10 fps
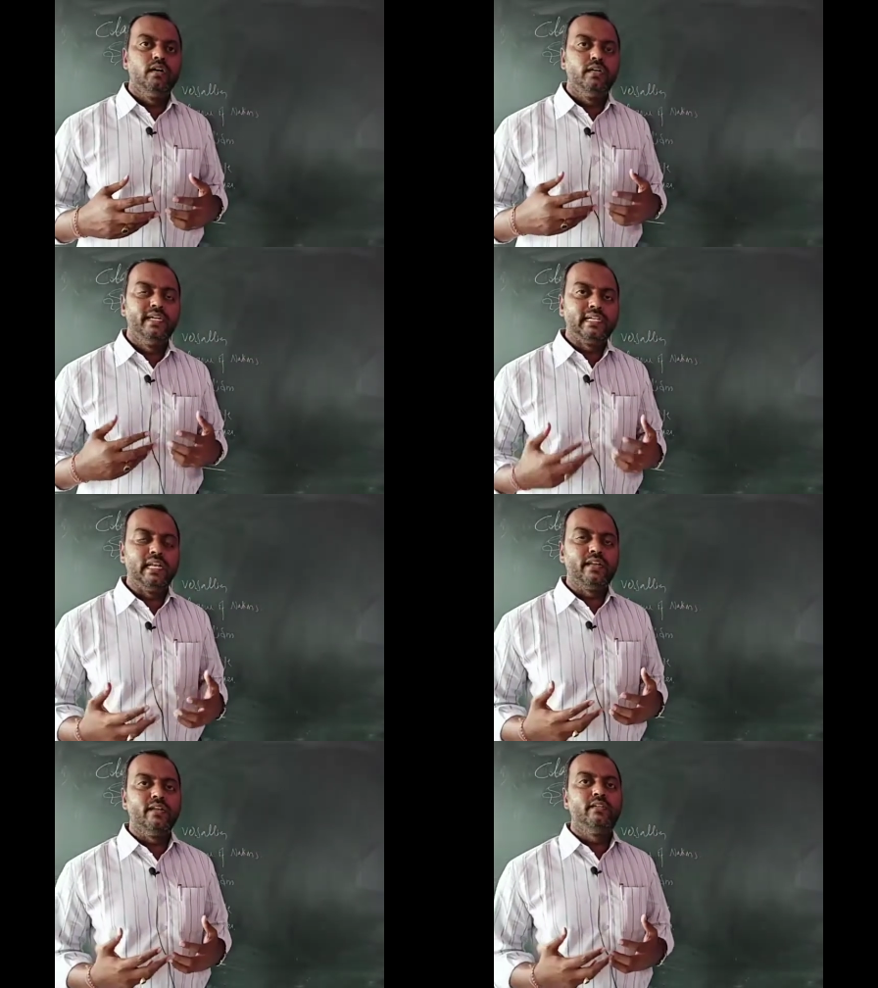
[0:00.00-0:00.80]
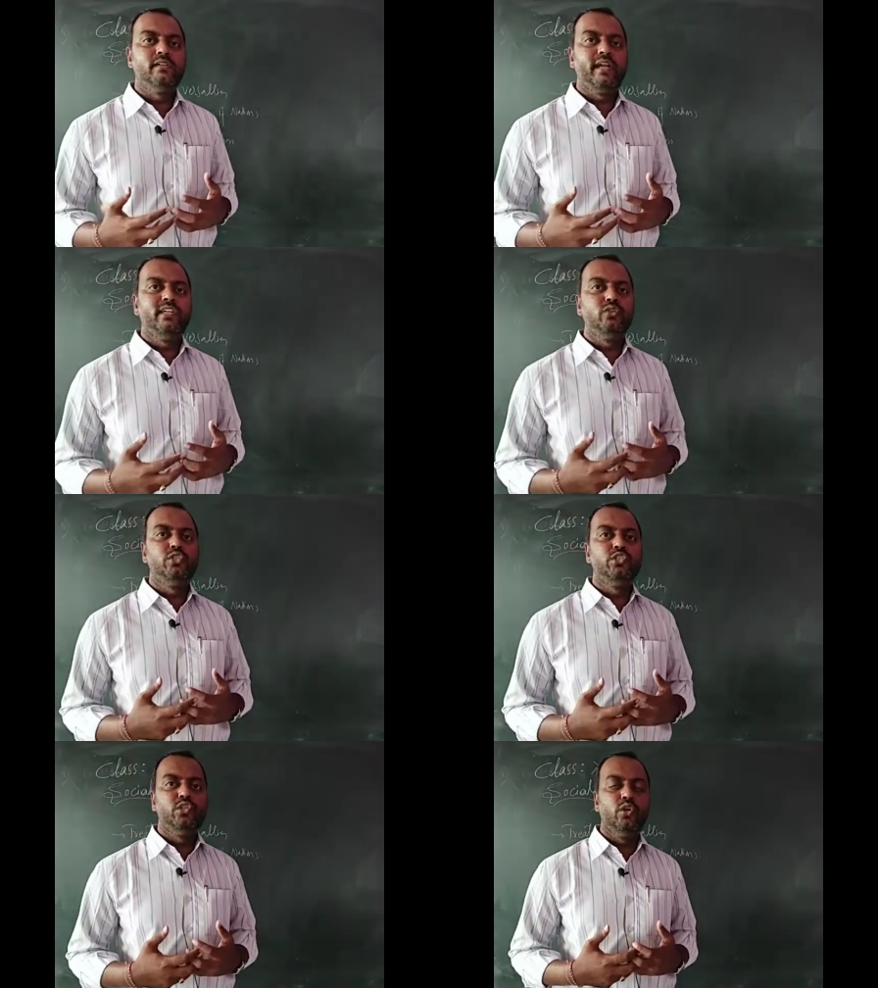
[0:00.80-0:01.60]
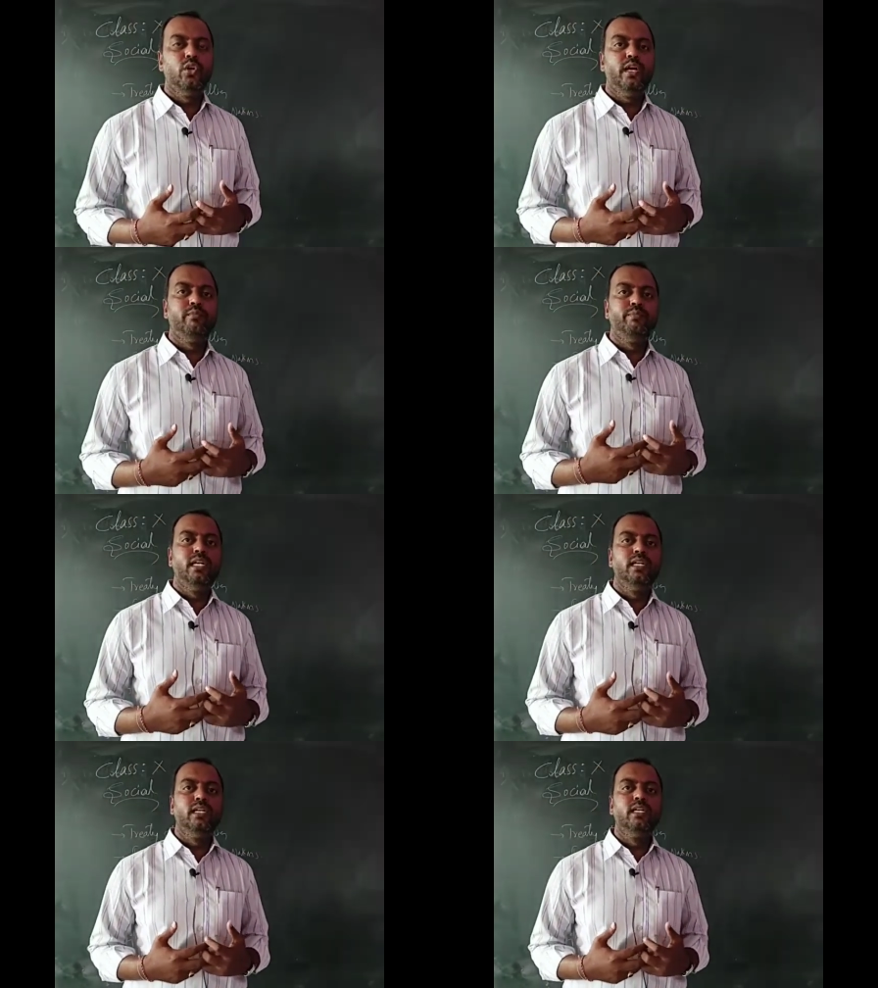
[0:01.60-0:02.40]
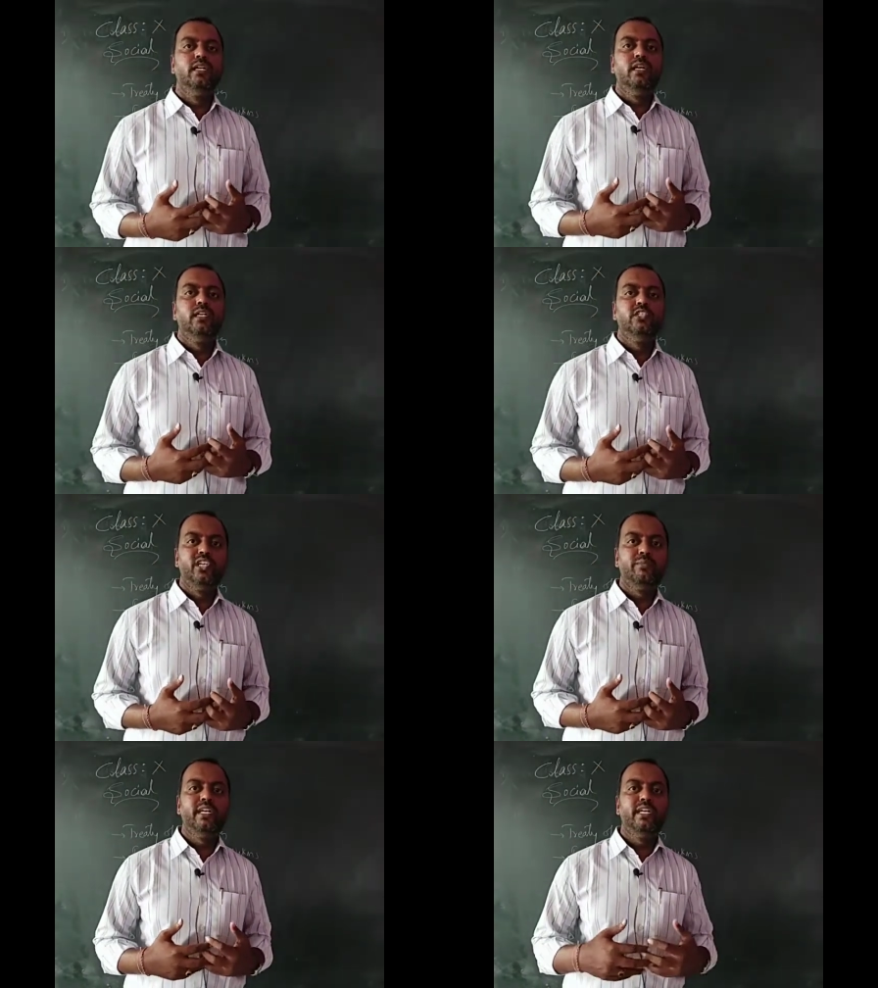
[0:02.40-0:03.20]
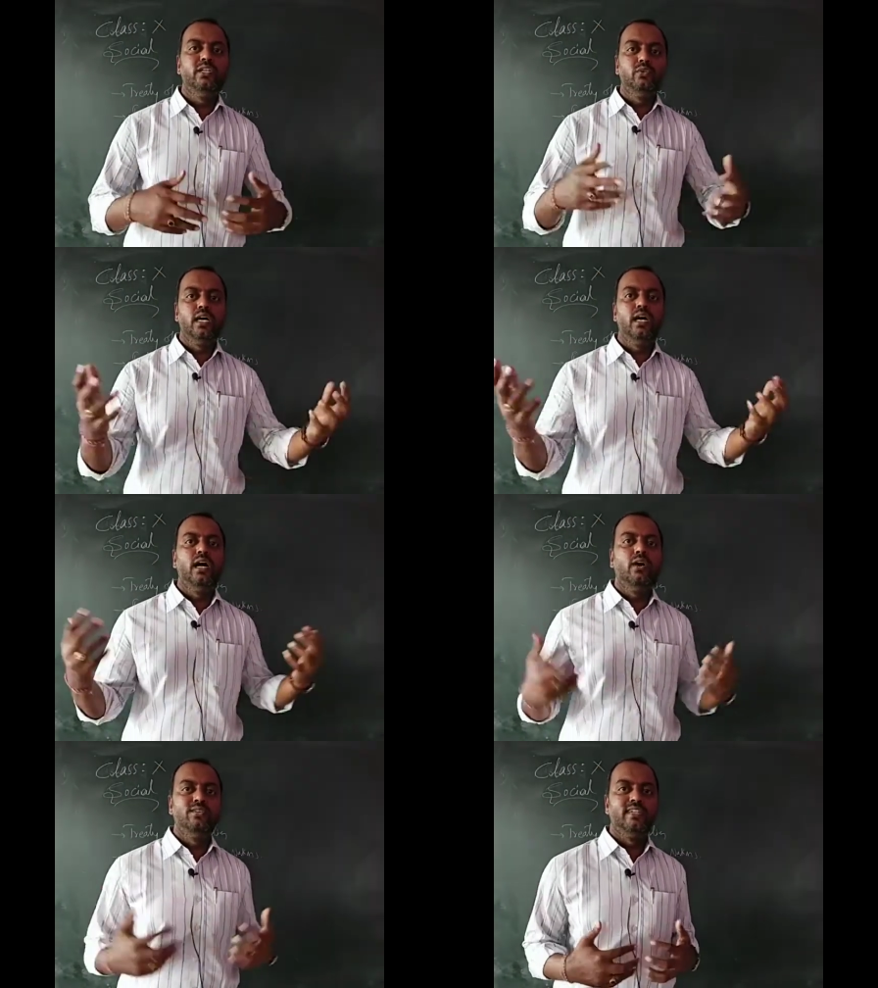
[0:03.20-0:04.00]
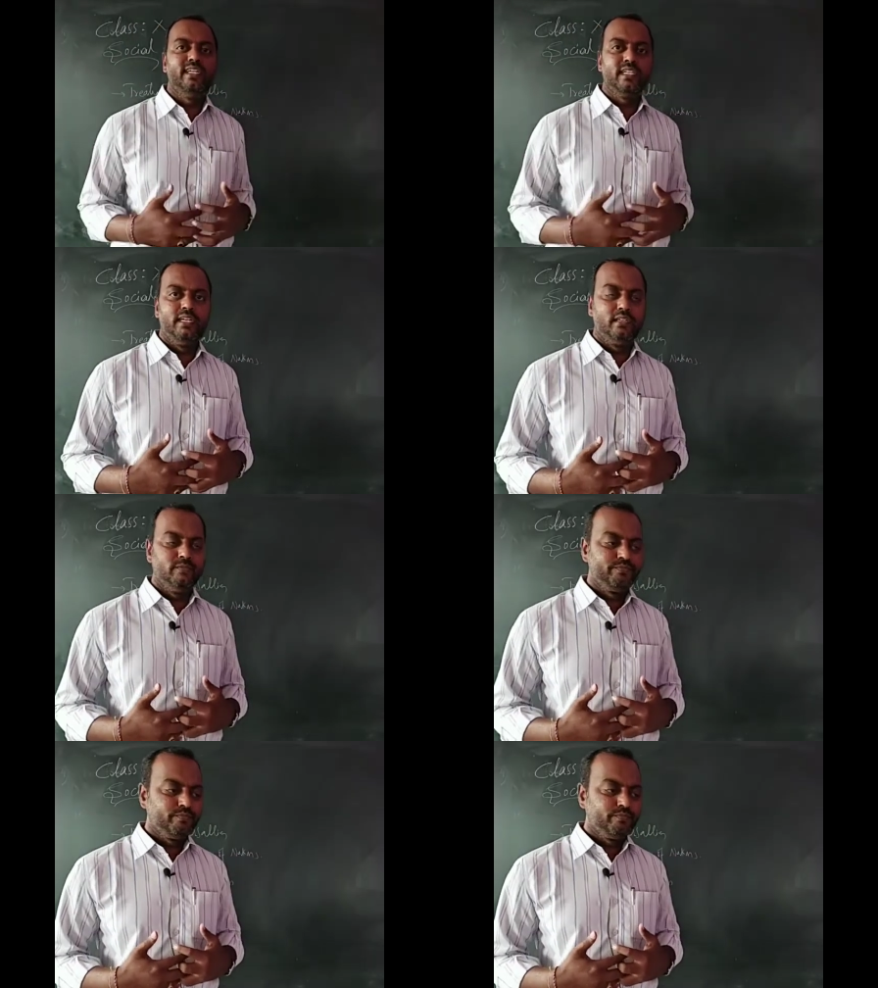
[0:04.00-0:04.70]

Hitler tried to show and build Germany to the outside country.